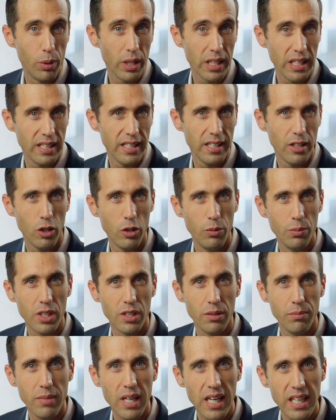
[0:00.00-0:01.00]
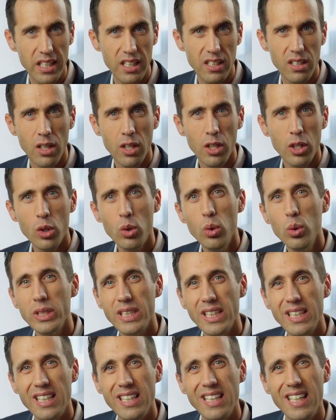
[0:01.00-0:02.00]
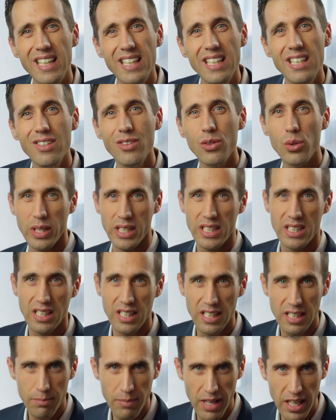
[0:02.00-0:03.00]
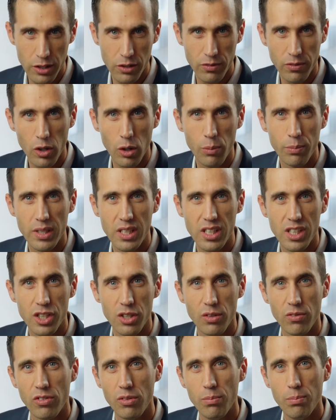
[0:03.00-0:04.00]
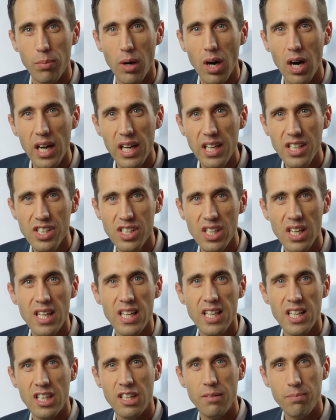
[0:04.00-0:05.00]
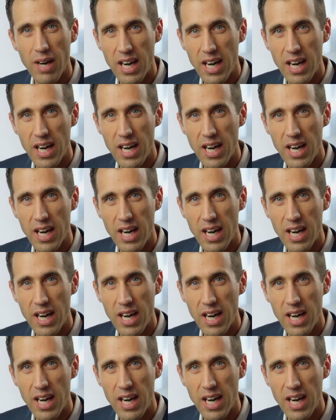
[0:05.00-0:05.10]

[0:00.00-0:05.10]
bringing their home to the market, causing an increase in the amount of competition from buyers in the